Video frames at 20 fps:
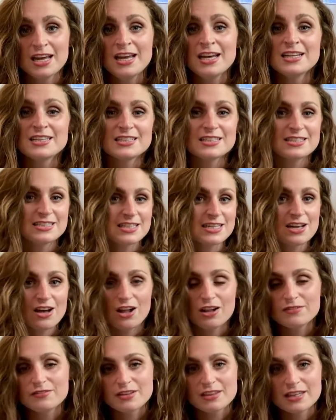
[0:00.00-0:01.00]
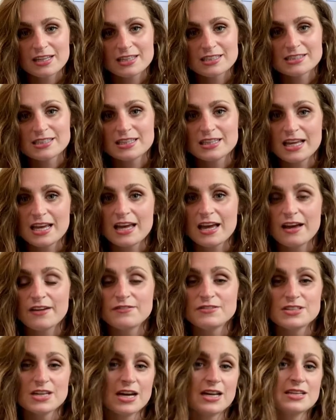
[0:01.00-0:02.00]
to see all of the things that they have
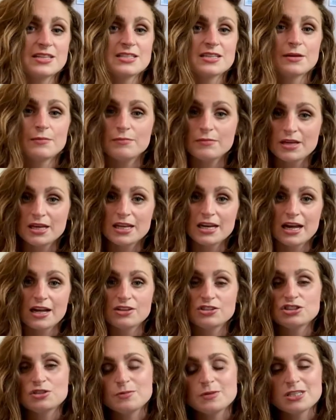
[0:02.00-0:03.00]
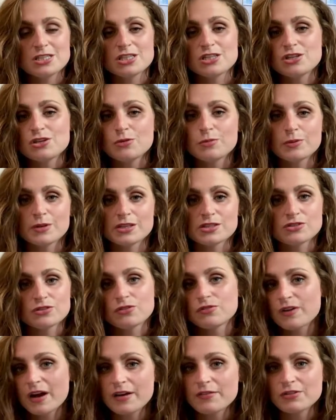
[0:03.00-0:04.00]
done to meet LGBTQ+
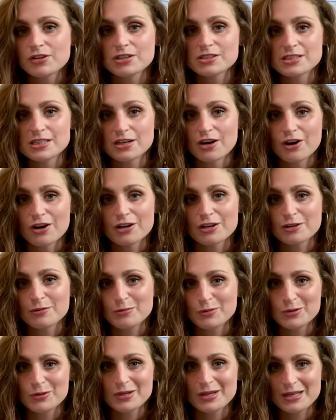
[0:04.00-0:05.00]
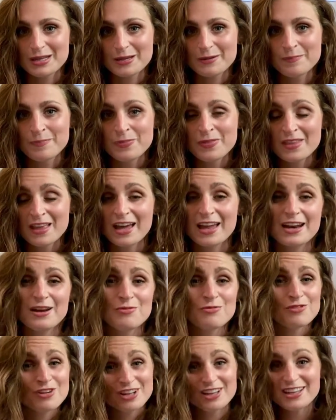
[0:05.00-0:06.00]
survivors in our community. And I'm
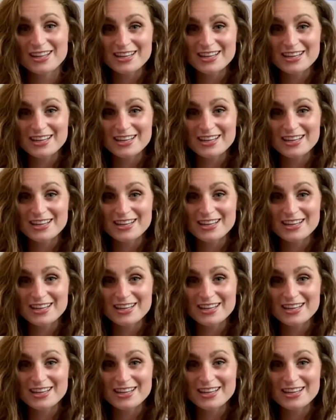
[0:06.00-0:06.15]
really